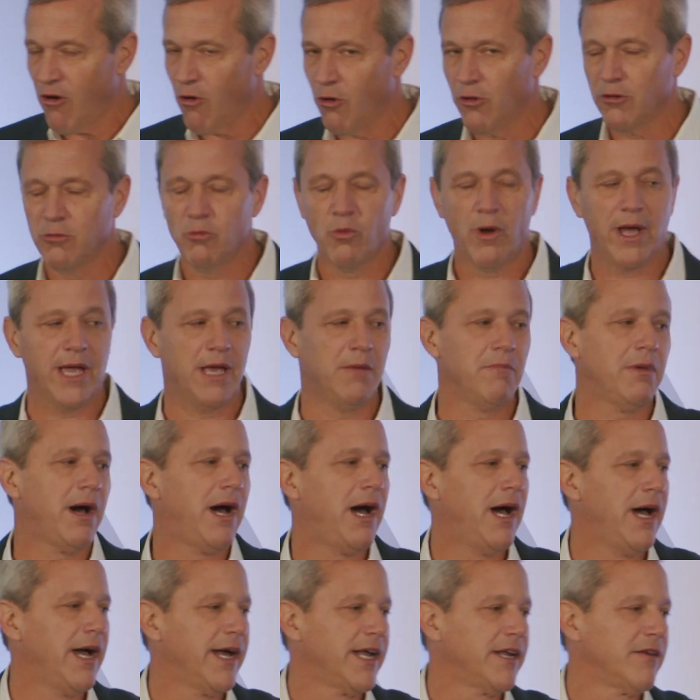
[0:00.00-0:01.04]
old way
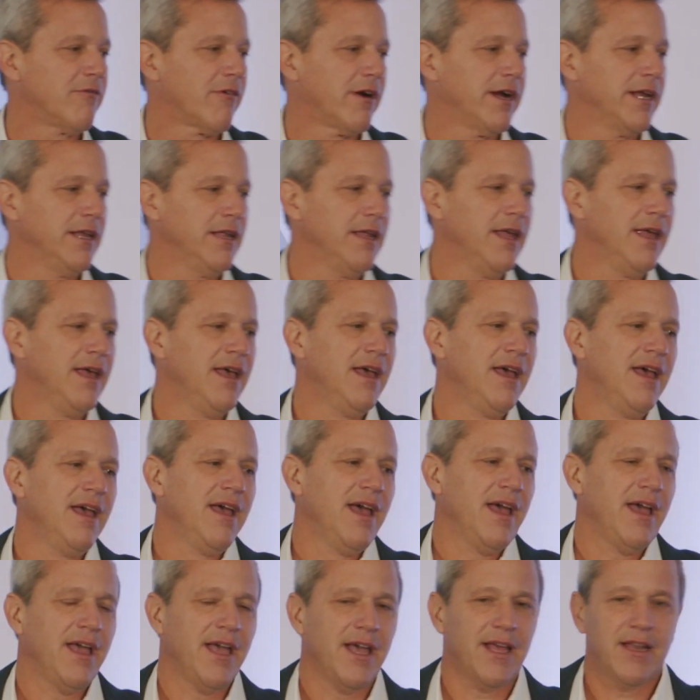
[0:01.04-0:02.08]
behind, right?
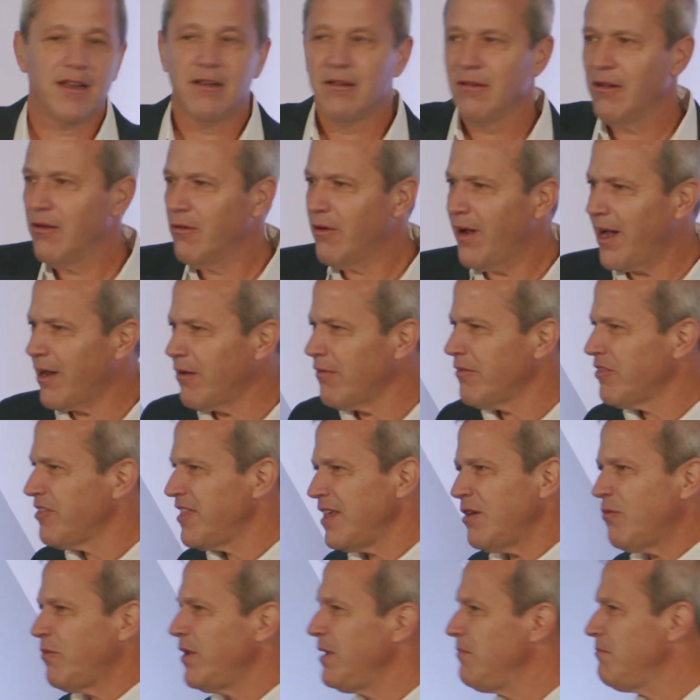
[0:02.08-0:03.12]
And I don't
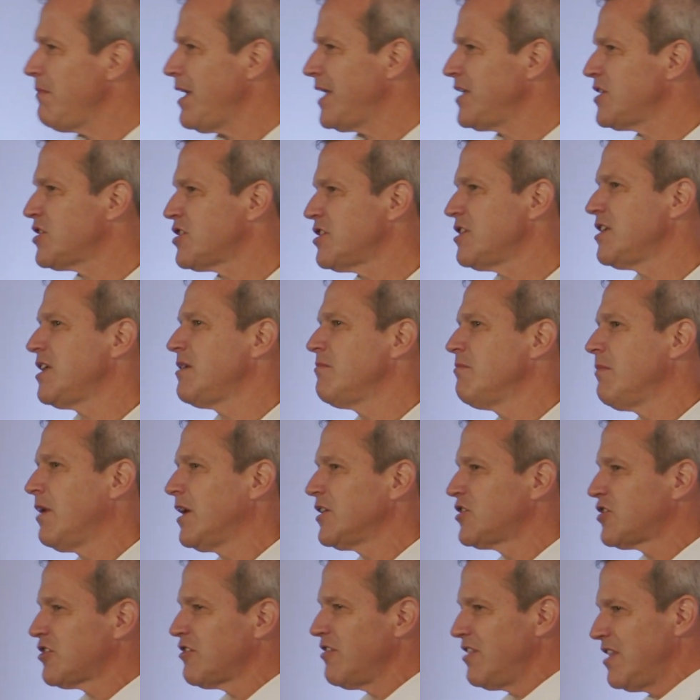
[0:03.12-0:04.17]
think we mentioned it
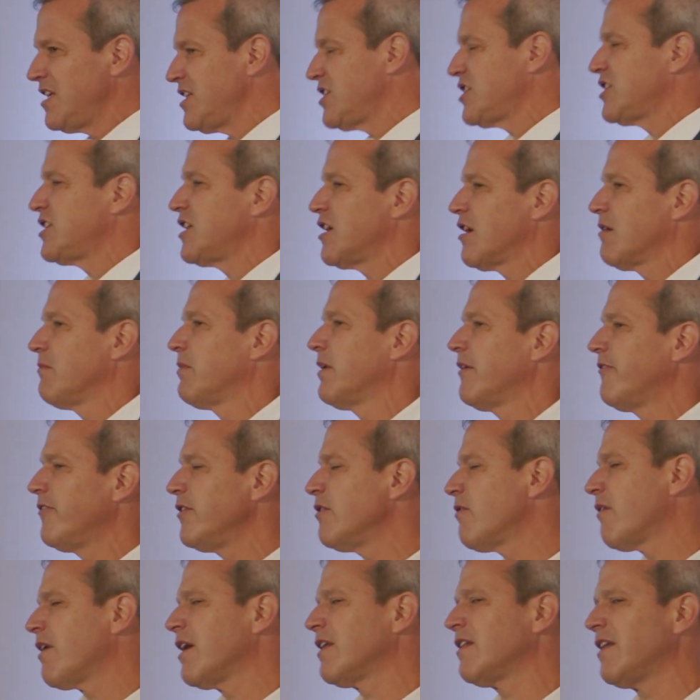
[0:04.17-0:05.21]
much this year, but if
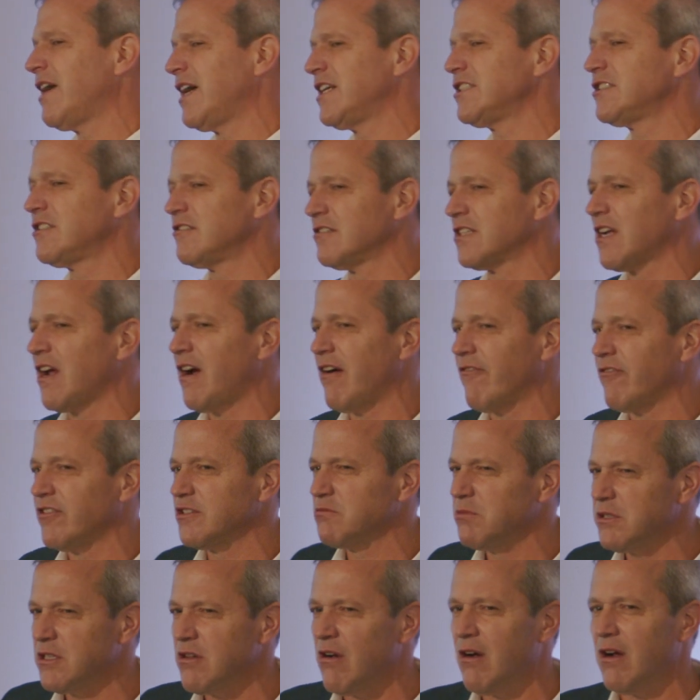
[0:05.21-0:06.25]
you were at last year's
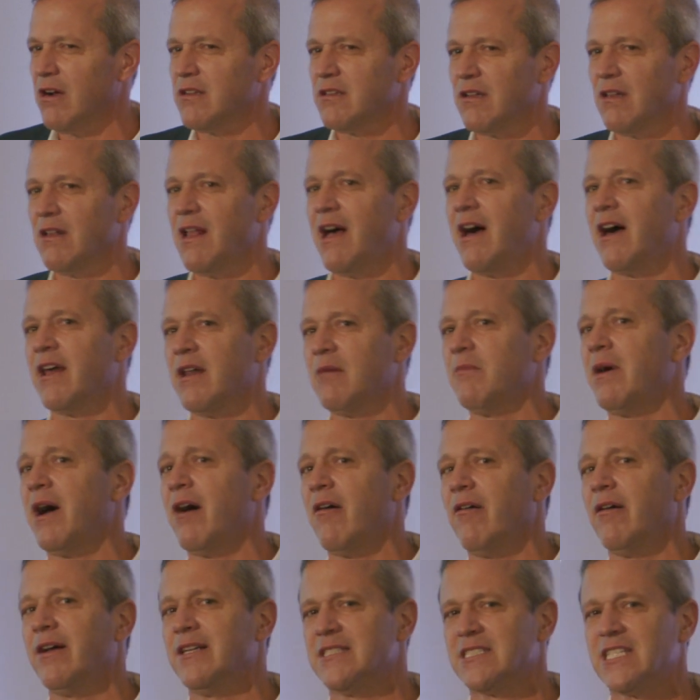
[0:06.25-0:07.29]
conference, we talked a lot
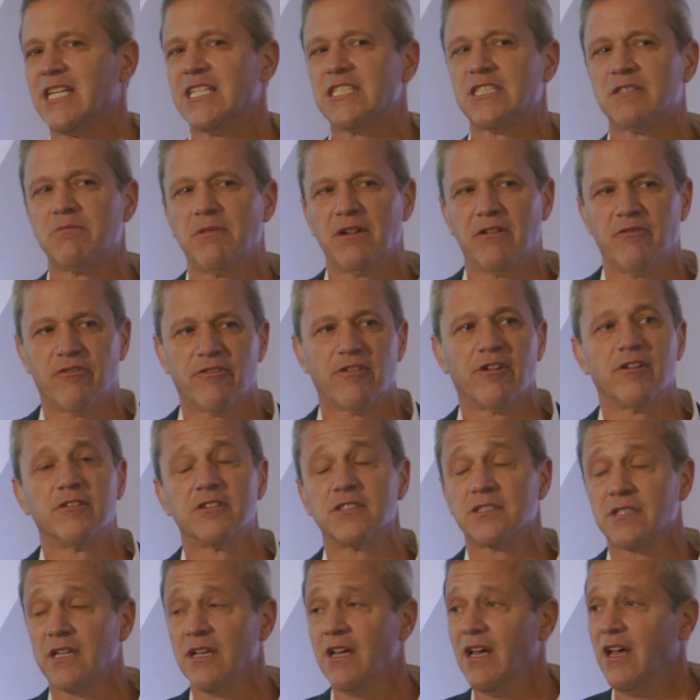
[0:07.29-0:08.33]
about assessment
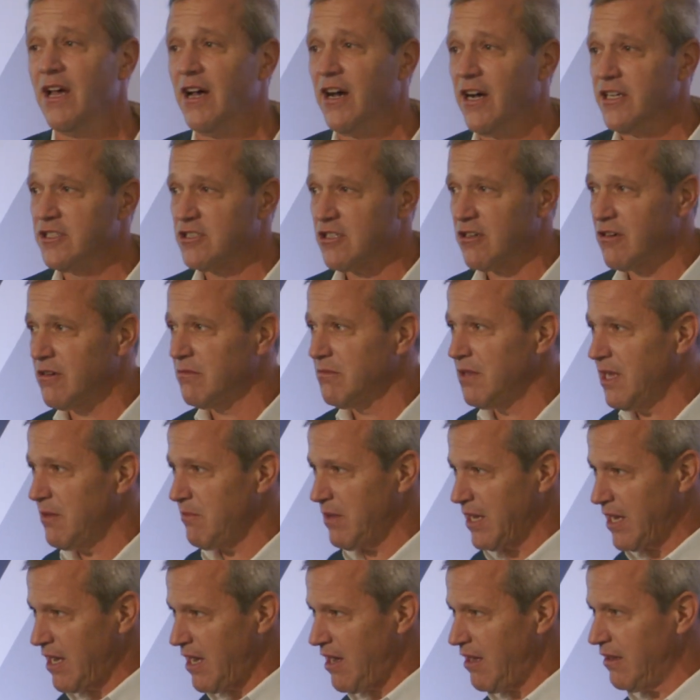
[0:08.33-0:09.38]
first, a term that
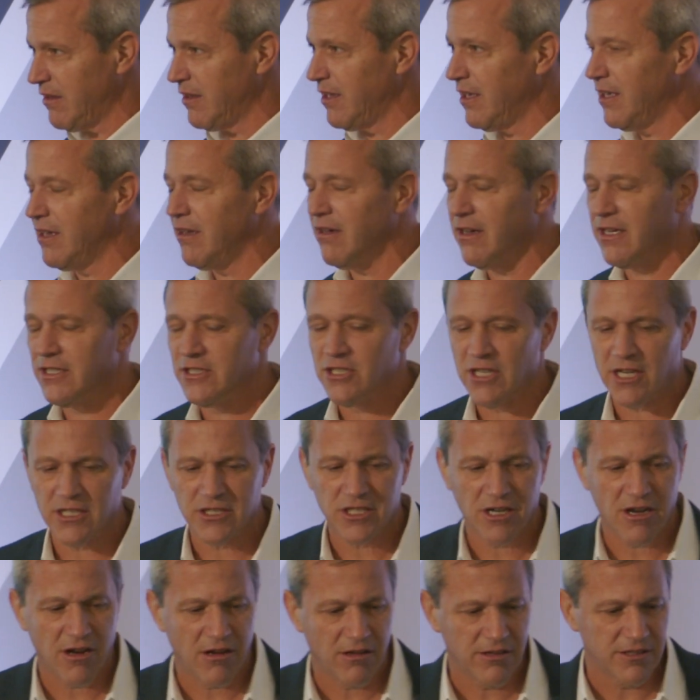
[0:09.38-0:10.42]
my colleague
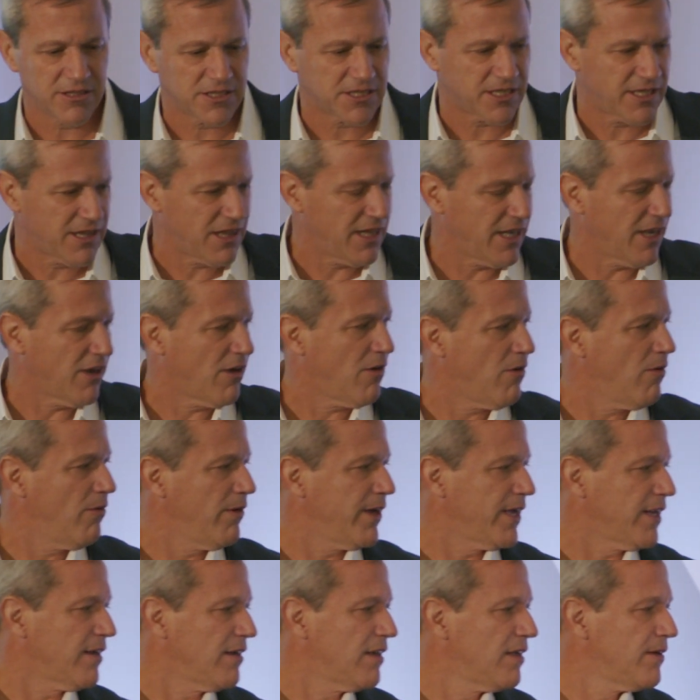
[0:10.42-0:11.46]
Josh Cullis, I think,
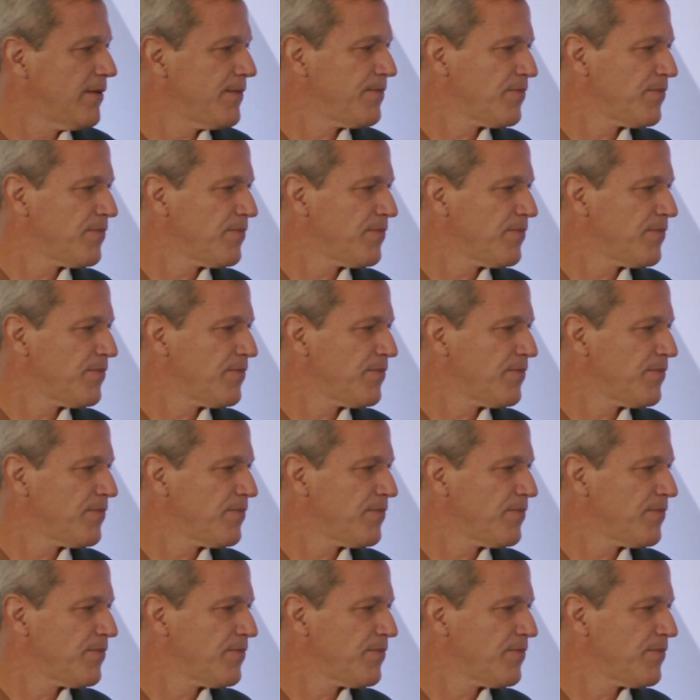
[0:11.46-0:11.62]
coined.